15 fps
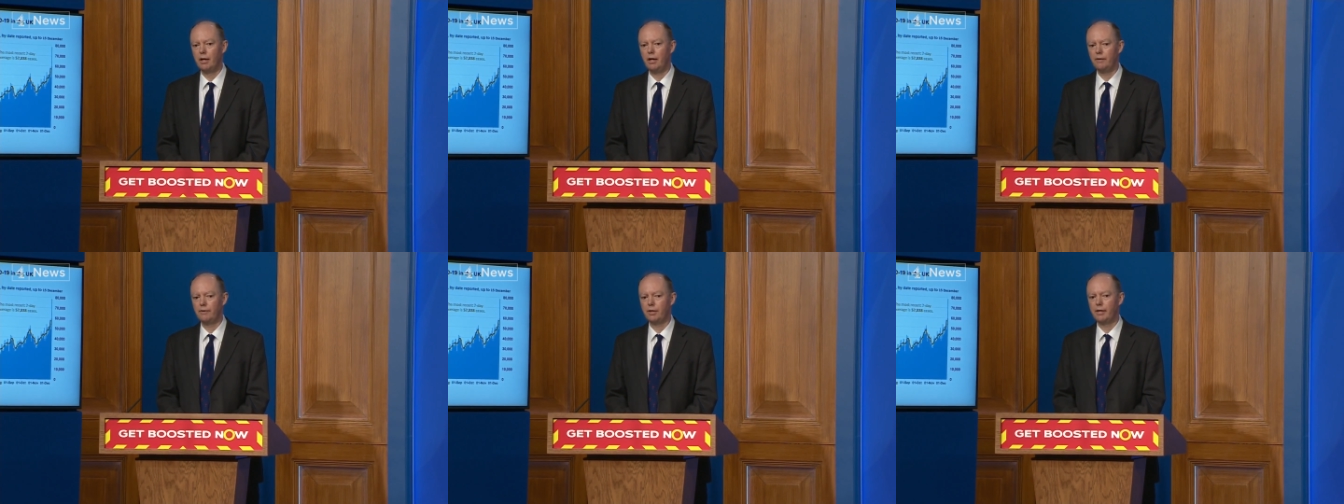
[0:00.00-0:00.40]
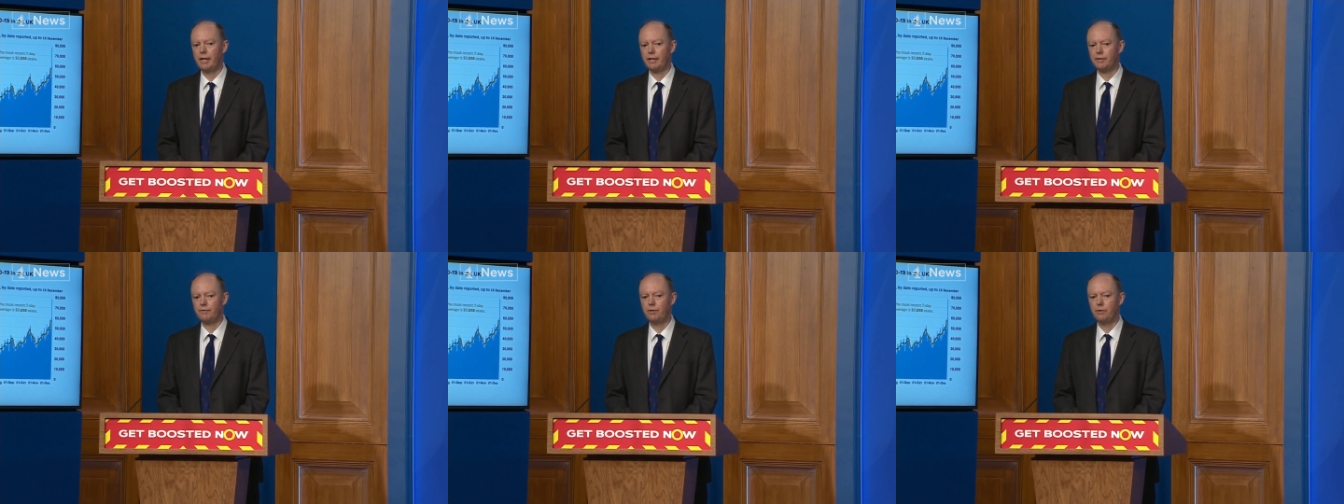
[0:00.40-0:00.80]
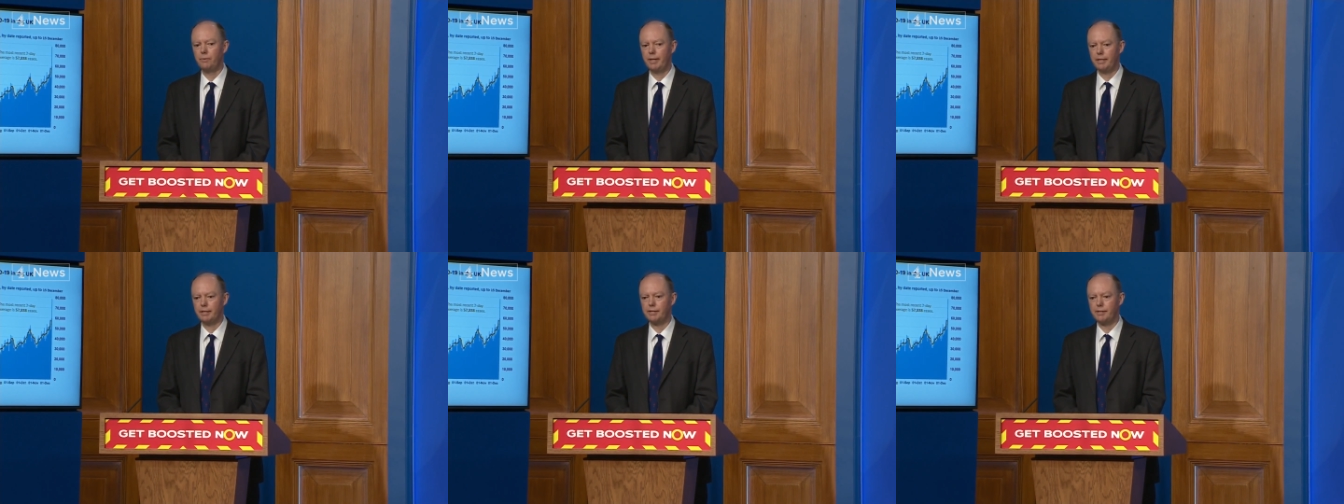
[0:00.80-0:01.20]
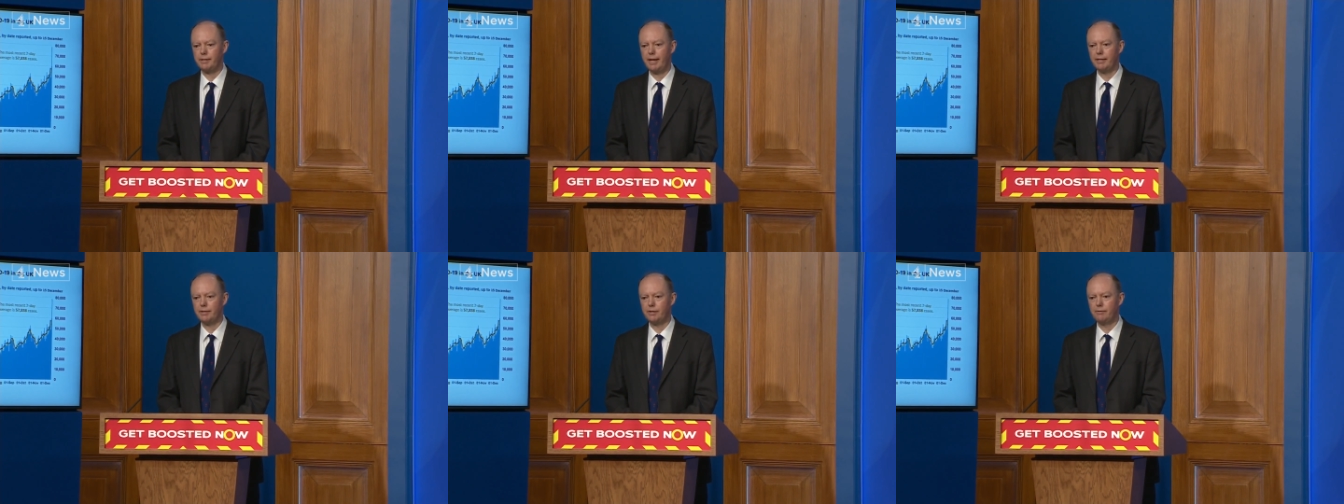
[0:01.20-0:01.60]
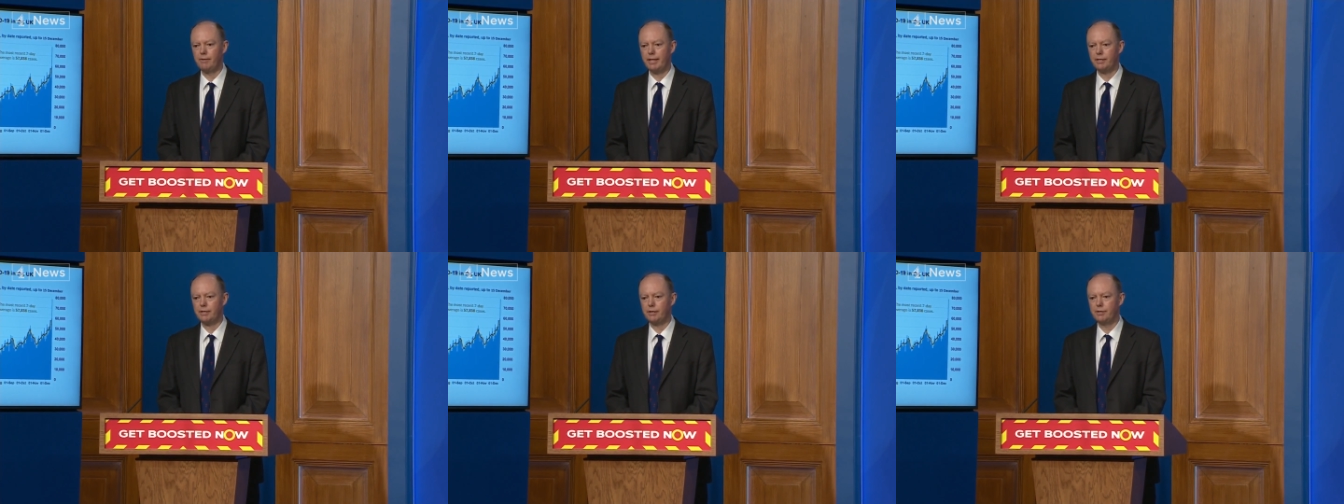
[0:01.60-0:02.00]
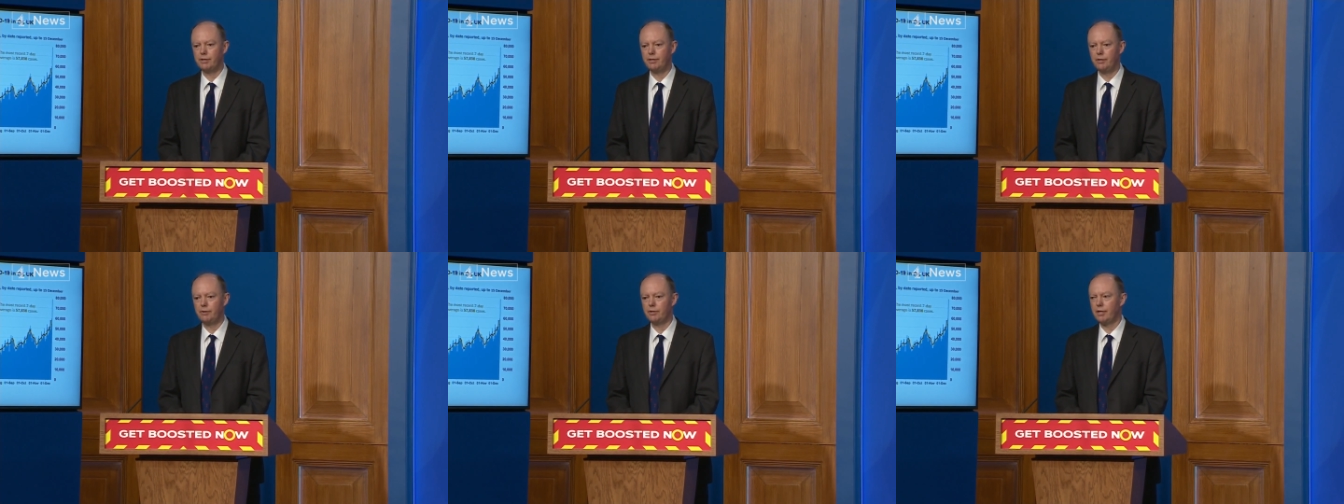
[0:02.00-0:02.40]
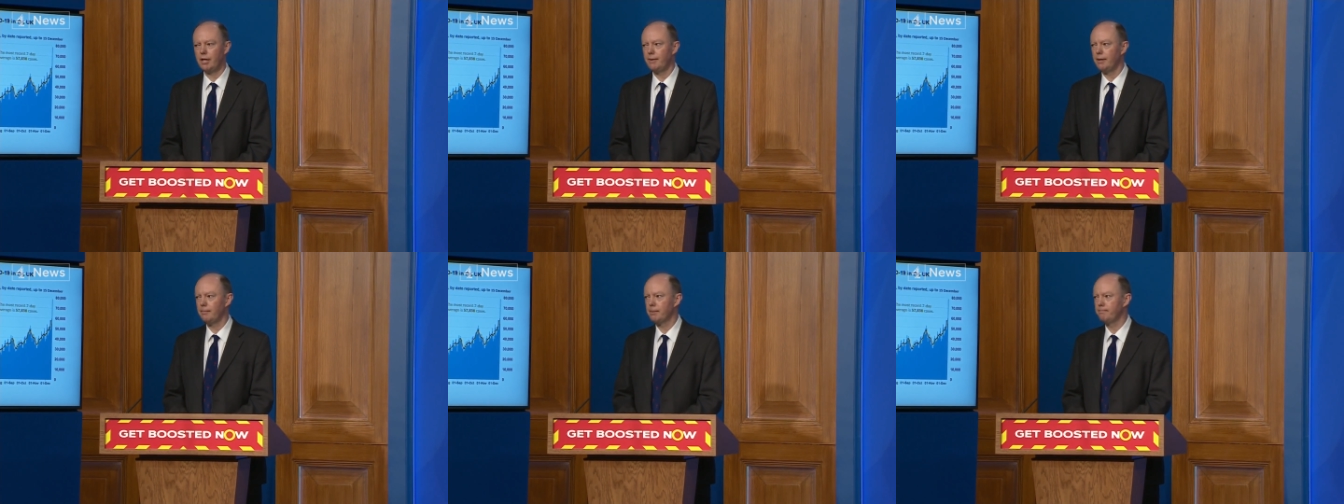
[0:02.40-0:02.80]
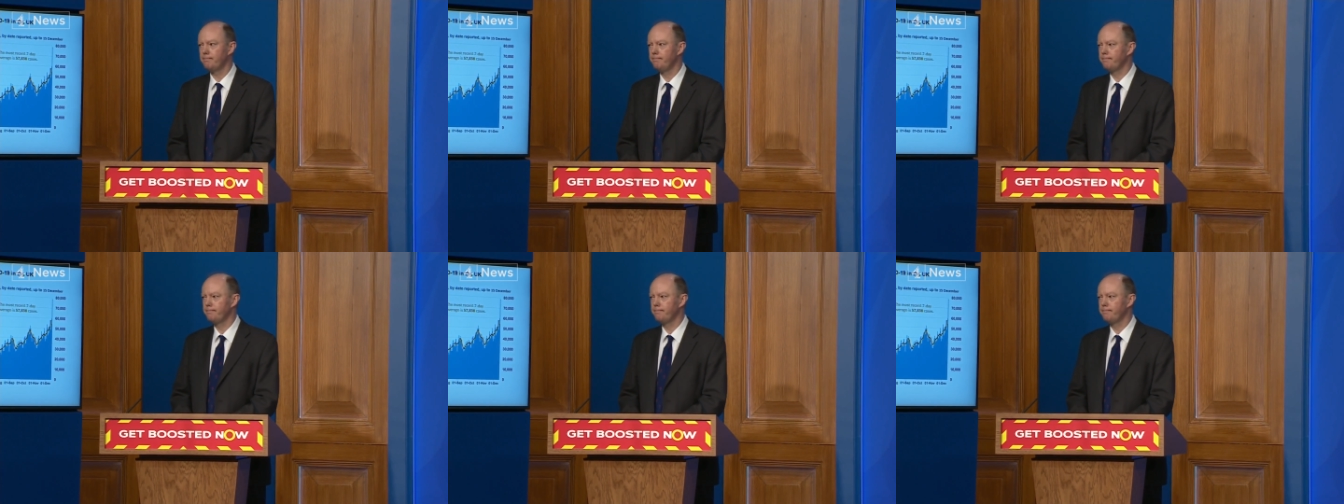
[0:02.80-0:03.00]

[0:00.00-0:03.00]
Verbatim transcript: over the next few weeks as the rates continue to go up.